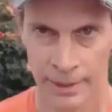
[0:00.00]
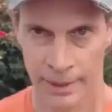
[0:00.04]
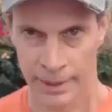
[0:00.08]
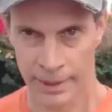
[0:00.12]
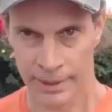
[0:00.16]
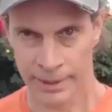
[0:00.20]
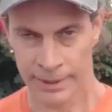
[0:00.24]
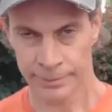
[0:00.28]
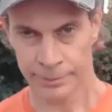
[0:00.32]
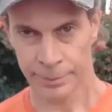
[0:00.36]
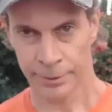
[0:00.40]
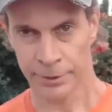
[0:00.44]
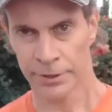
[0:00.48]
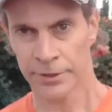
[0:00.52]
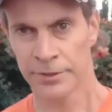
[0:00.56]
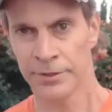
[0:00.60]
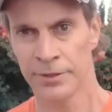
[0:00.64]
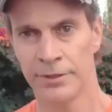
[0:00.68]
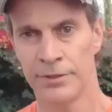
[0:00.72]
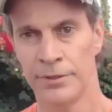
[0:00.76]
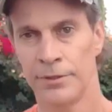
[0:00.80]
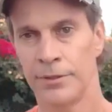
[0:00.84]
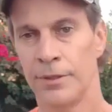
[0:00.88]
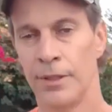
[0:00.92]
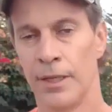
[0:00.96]
An
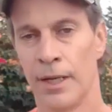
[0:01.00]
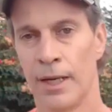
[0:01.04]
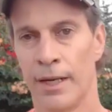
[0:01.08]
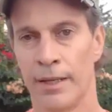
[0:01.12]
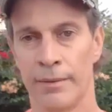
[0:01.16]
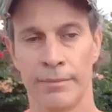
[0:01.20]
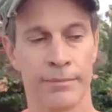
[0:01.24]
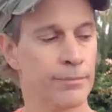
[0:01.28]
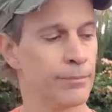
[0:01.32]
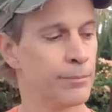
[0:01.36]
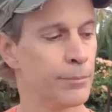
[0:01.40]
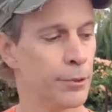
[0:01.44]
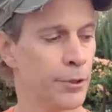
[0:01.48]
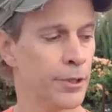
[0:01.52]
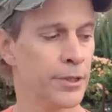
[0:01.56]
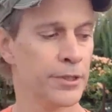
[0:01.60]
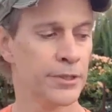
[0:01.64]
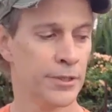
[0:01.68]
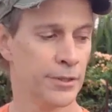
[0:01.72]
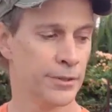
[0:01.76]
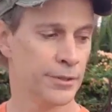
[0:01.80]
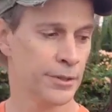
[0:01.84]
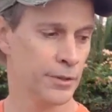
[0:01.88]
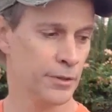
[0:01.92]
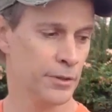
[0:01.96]
important point
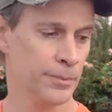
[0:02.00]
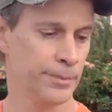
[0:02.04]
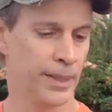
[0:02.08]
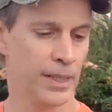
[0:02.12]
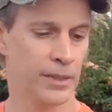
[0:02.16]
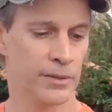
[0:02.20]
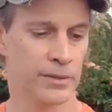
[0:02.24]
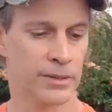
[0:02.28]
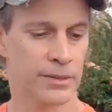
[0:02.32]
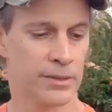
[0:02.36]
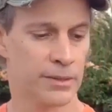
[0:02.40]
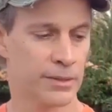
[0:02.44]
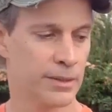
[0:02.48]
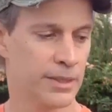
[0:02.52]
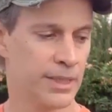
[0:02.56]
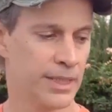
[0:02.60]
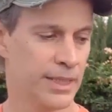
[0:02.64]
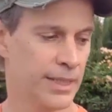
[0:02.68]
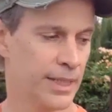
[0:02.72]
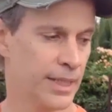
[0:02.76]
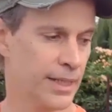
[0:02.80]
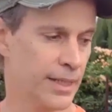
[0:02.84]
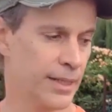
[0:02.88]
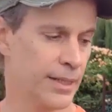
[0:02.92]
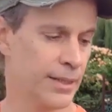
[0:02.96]
to note about
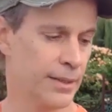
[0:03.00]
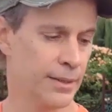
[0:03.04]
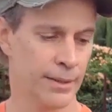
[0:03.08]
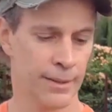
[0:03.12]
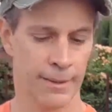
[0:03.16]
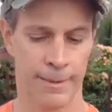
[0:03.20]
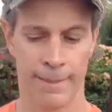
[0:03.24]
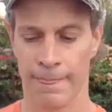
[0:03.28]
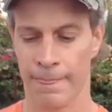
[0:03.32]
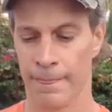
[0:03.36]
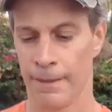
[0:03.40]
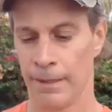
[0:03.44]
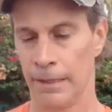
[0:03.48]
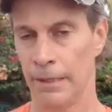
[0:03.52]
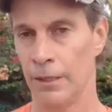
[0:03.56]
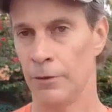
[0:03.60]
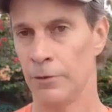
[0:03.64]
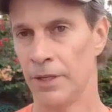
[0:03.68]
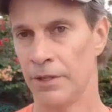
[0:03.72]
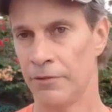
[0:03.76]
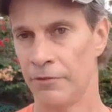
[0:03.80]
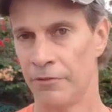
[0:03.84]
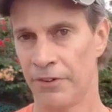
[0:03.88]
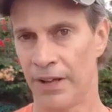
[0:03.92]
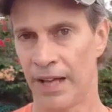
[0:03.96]
the
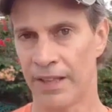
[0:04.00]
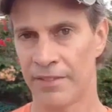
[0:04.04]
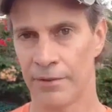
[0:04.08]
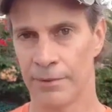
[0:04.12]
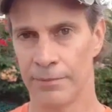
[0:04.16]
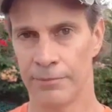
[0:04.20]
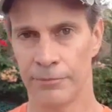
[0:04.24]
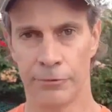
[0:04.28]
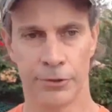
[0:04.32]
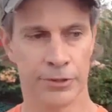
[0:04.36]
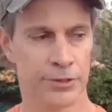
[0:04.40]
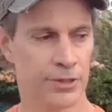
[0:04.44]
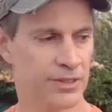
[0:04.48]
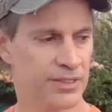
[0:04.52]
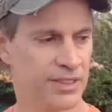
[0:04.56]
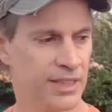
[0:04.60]
Loaded Fathom with the